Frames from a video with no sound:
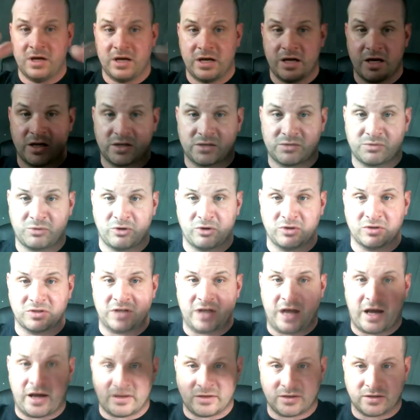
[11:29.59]
it explodes
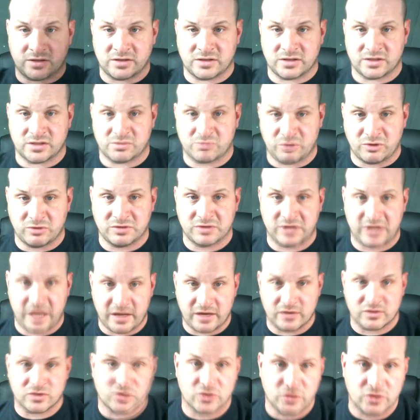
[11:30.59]
out, doesn't explode
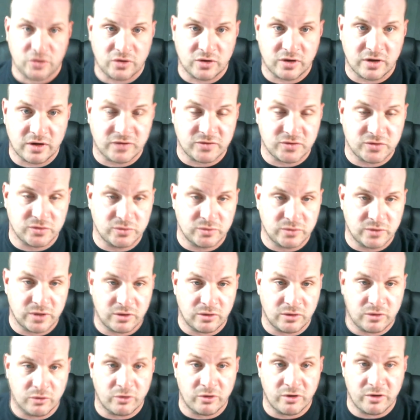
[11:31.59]
down, so you don't have to
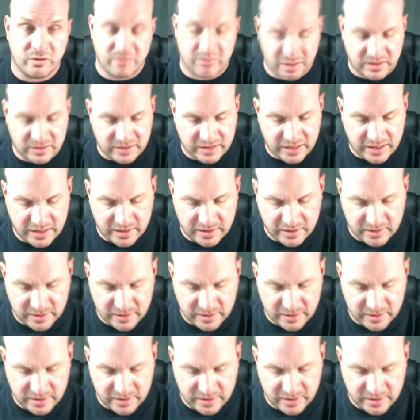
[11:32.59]
worry about that.